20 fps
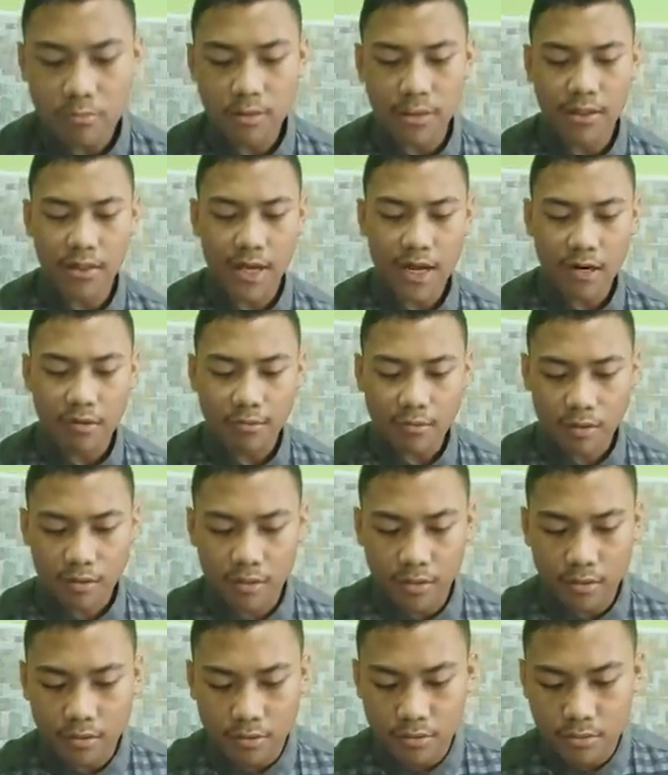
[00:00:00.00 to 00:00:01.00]
mean every
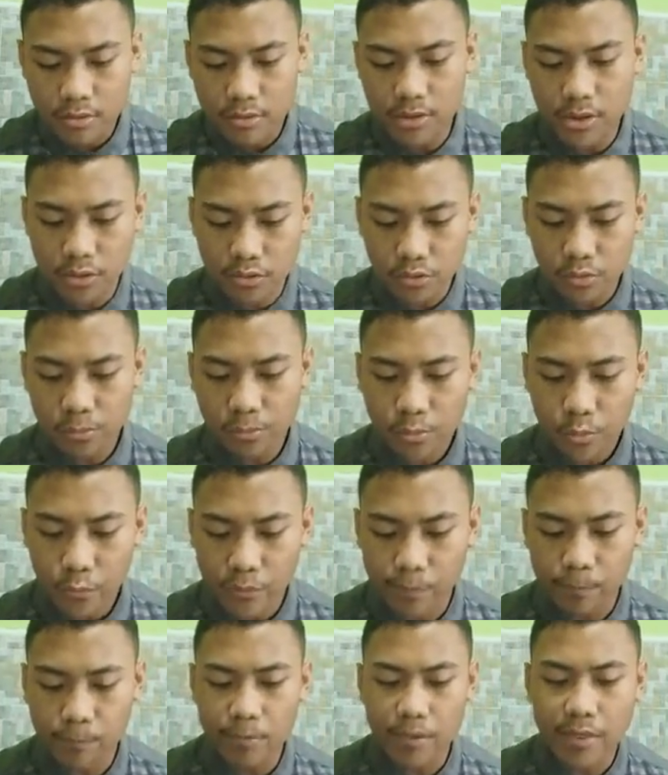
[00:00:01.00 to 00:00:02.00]
single learning group
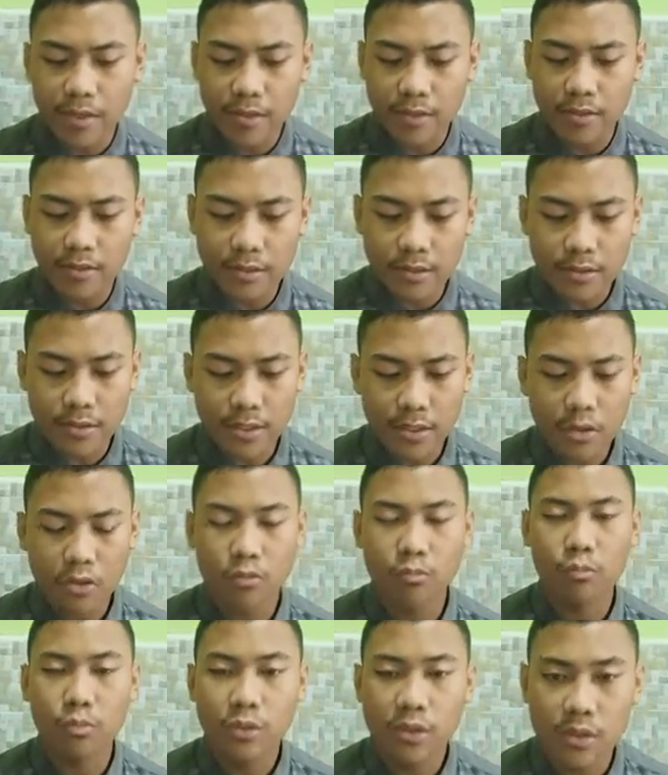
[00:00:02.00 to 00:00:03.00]
with physical learning
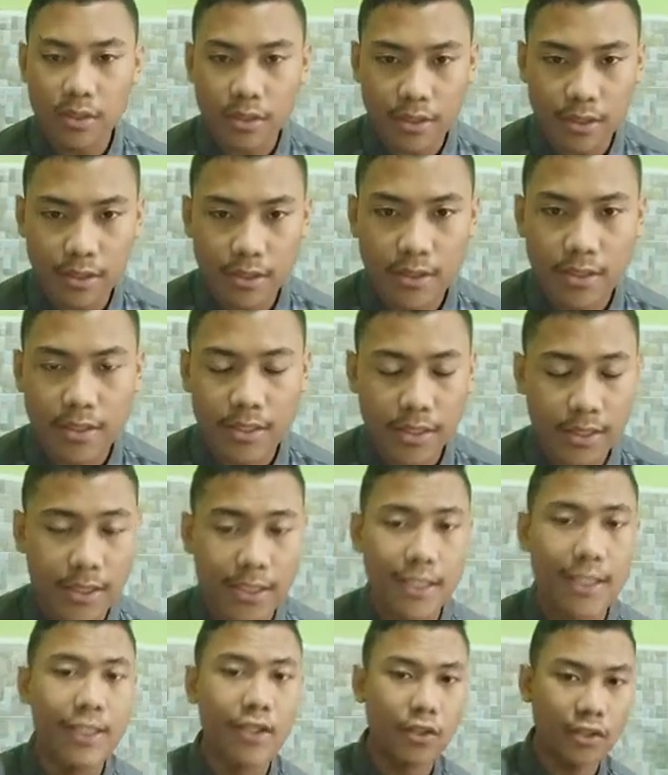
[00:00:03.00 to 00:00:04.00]
on building in
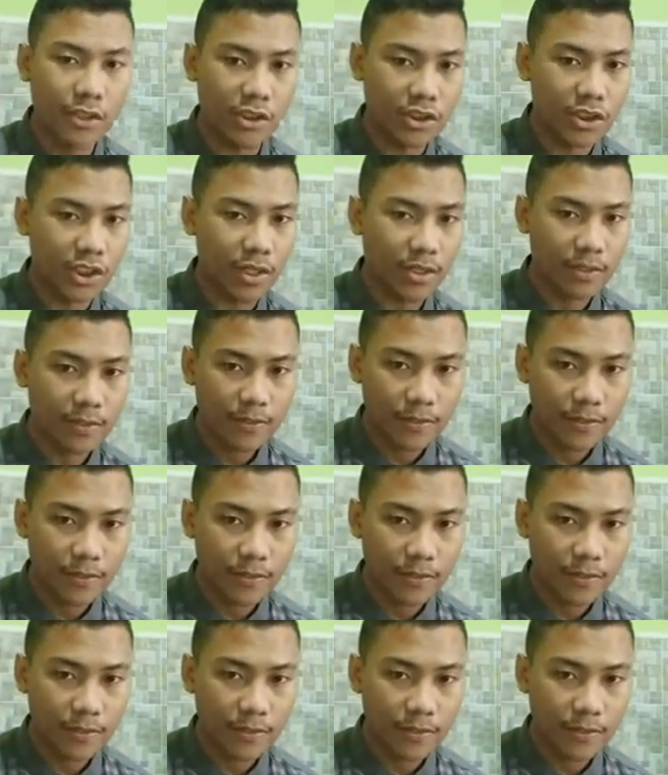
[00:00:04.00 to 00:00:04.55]
Indonesia.